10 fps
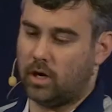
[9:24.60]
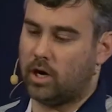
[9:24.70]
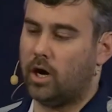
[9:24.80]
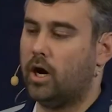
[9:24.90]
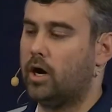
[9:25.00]

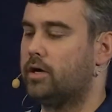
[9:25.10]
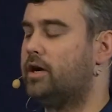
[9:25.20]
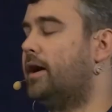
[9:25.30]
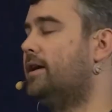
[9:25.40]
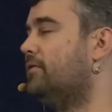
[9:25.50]
are
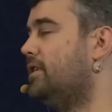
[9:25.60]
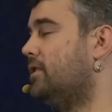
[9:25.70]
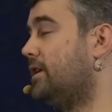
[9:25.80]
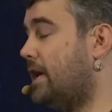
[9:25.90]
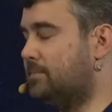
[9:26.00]
kind of in
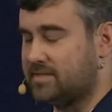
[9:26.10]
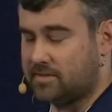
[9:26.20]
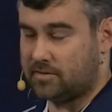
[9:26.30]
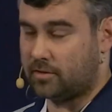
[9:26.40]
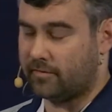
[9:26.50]
the games as a
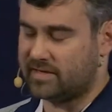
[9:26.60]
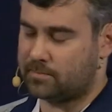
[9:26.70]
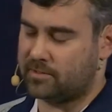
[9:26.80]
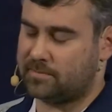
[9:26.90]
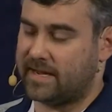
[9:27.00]
service
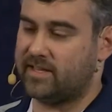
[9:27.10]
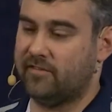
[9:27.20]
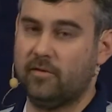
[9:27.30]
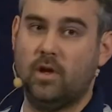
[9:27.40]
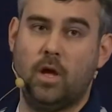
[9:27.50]

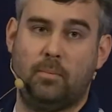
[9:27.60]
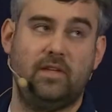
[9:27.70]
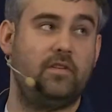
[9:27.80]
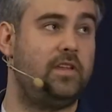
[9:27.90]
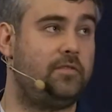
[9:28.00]
perspective, but
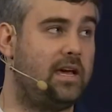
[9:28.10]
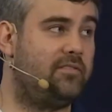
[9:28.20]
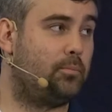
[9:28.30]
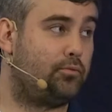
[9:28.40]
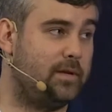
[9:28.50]
even if you have
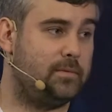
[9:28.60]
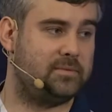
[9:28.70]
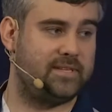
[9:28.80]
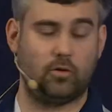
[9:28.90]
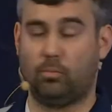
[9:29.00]
a premium
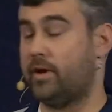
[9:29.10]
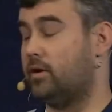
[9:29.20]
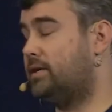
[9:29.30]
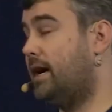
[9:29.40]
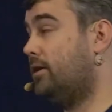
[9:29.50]
single-player
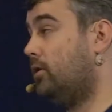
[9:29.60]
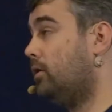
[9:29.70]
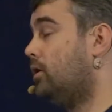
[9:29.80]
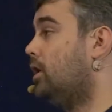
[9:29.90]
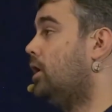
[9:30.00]
title,
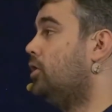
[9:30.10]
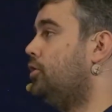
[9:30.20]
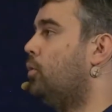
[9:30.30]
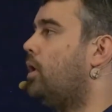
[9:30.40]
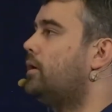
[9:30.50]

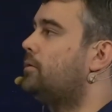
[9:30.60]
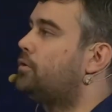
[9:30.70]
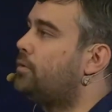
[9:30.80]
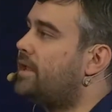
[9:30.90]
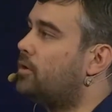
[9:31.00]
you want to
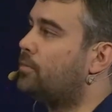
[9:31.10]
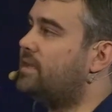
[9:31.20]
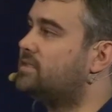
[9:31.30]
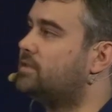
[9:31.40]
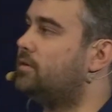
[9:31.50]
create a
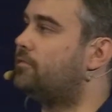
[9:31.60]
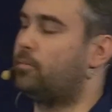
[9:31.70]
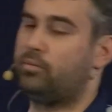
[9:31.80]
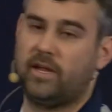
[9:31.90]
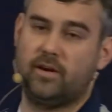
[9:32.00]
reason for
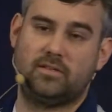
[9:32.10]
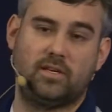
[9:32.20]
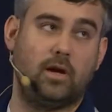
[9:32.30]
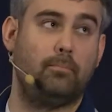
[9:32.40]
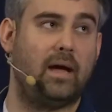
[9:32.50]
players to
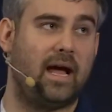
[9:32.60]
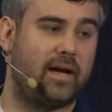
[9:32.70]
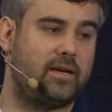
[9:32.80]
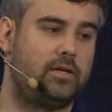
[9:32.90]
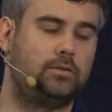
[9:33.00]
come back,